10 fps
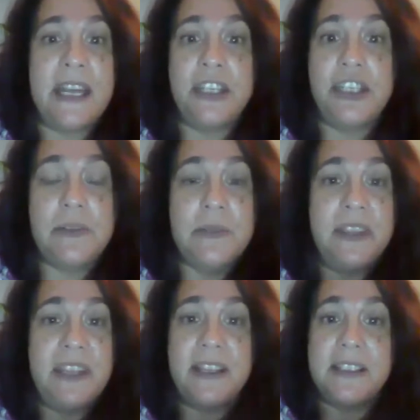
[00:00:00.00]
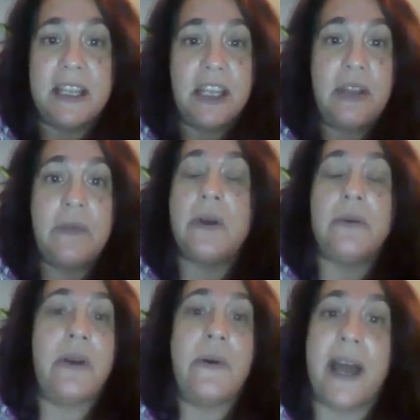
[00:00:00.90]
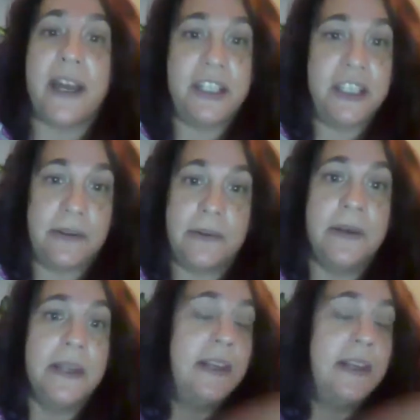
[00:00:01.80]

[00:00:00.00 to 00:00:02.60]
and do the things that you don't know how to do